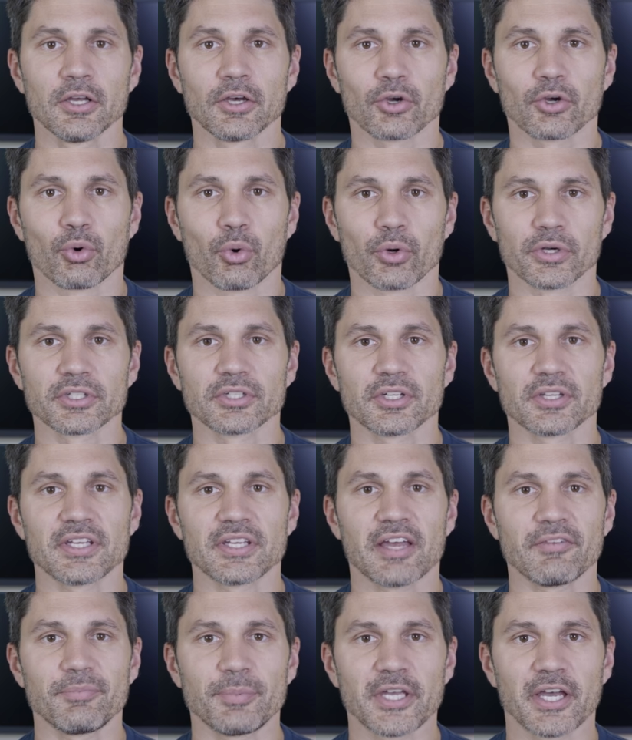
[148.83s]
According to
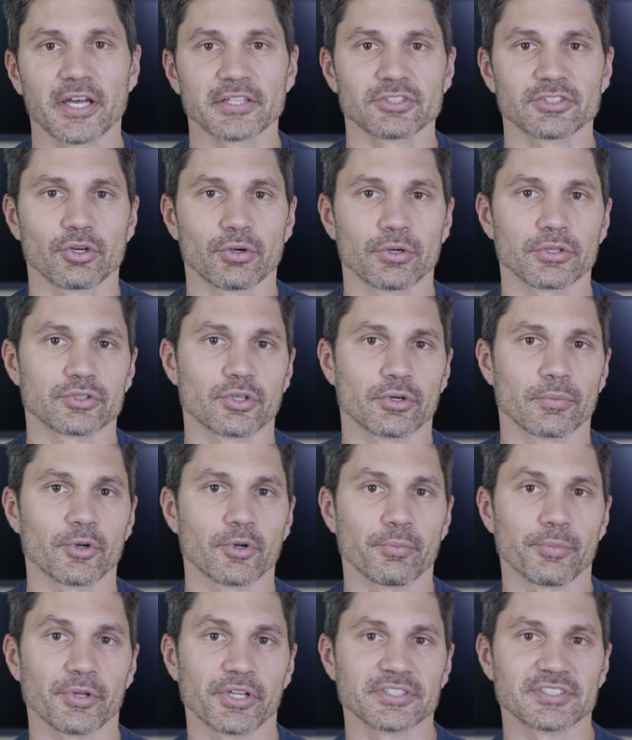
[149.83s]
the FBI's current
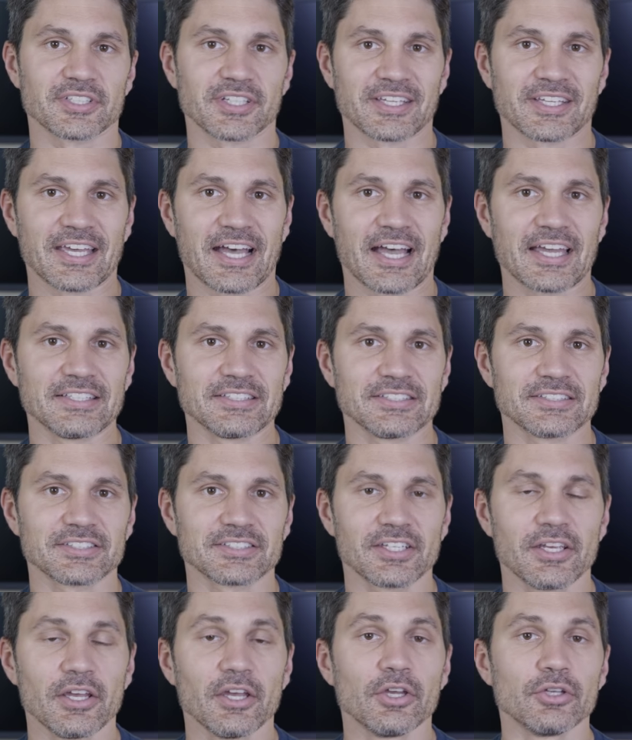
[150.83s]
terminal ballistic
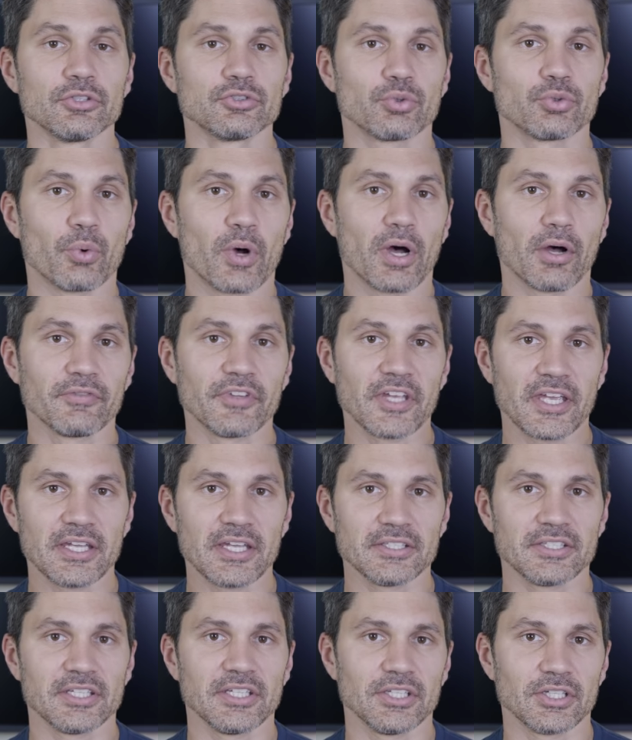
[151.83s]
guidance, 12 to
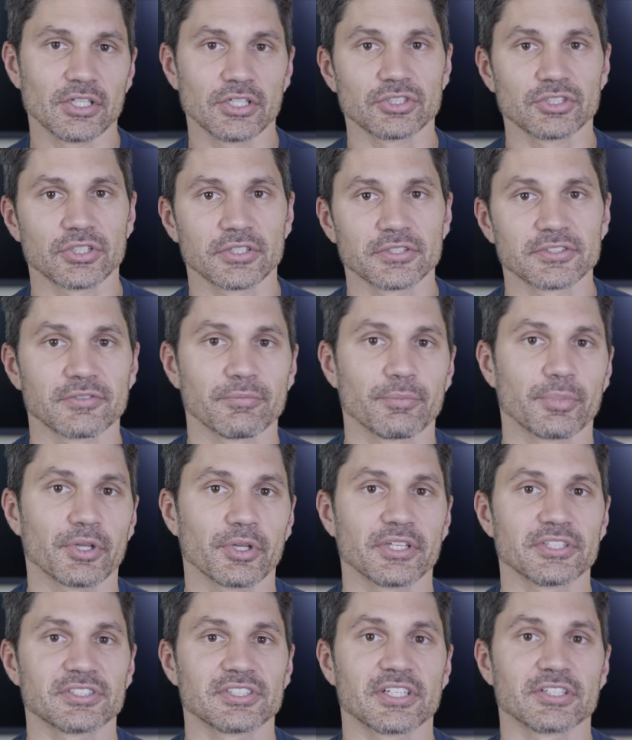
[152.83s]
18 inches of
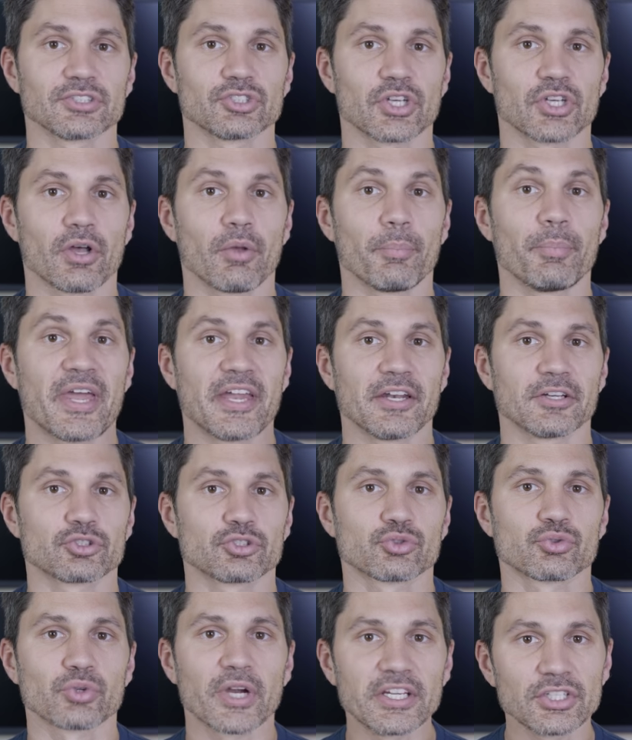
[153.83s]
ballistic gel
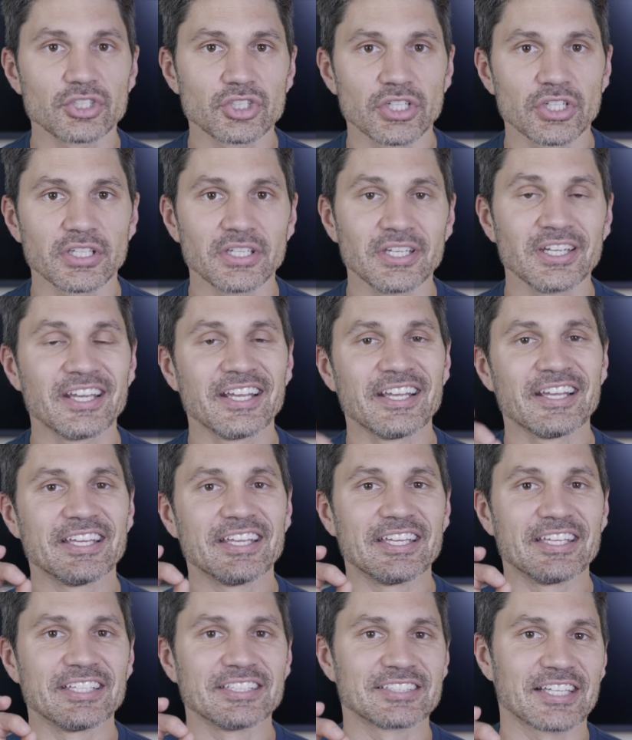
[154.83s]
penetration
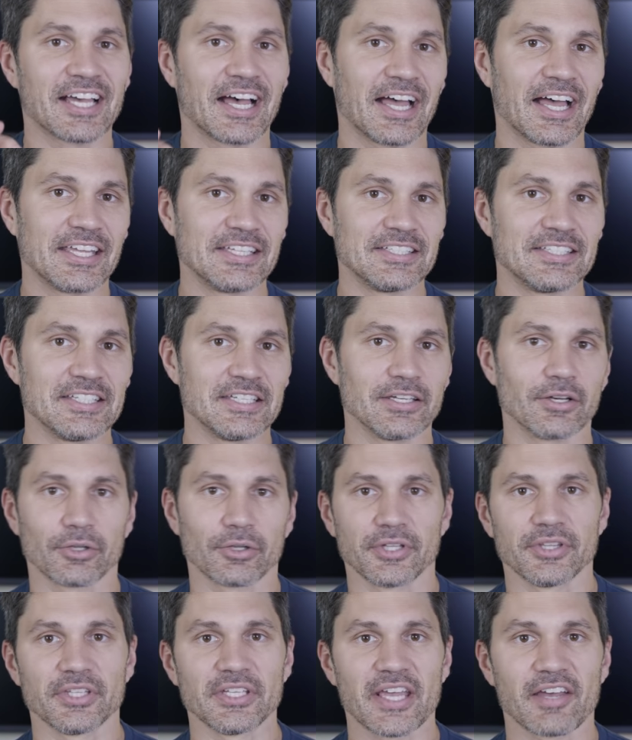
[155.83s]
is
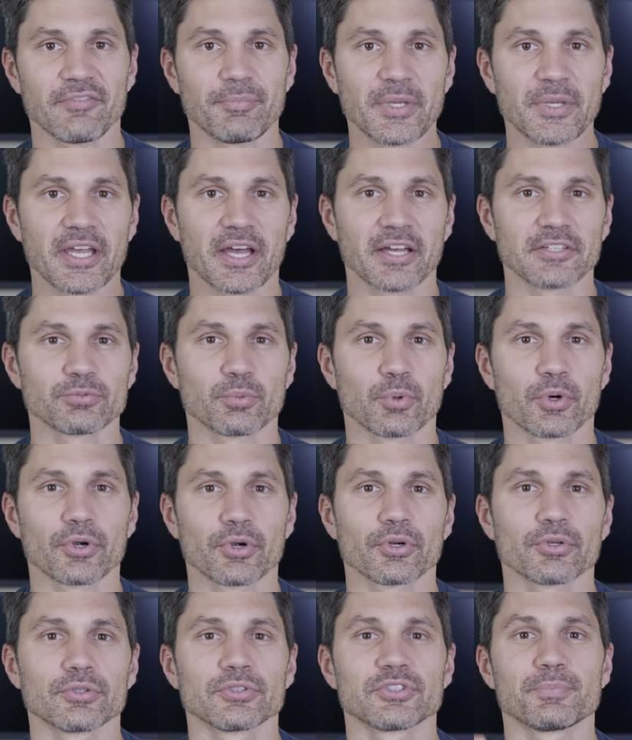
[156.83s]
ideal. In the FBI's
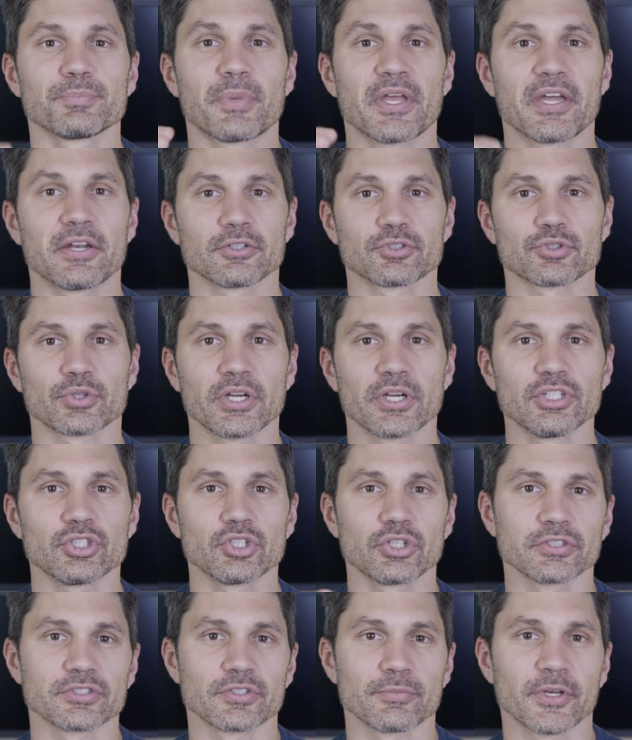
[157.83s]
words,
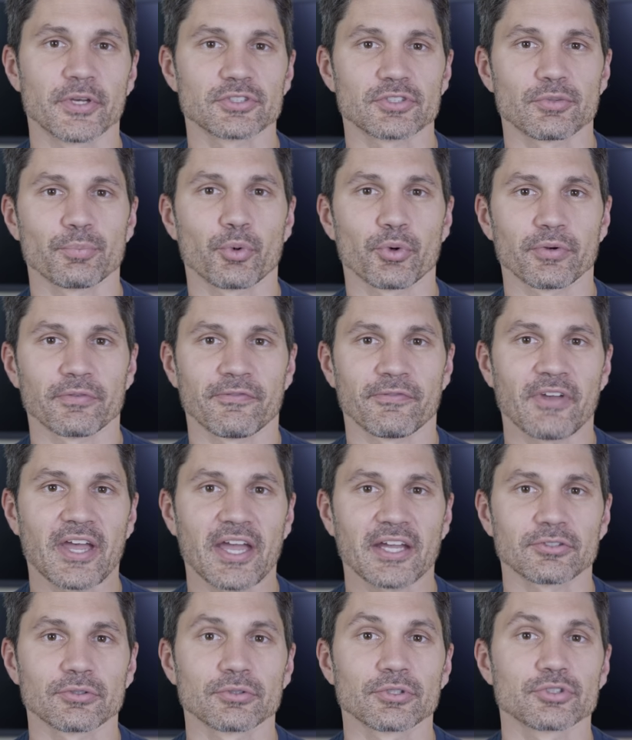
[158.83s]
penetration is the most important
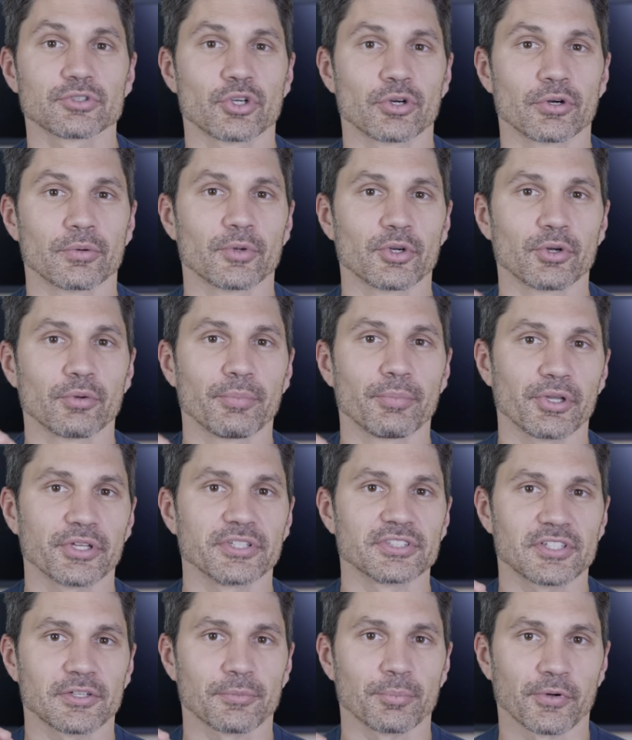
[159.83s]
factor to terminal
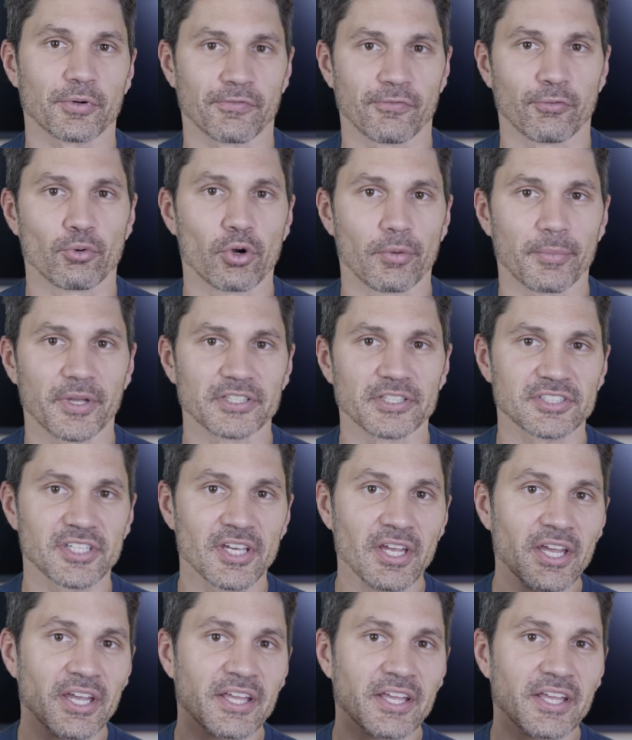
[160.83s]
ballistic performance.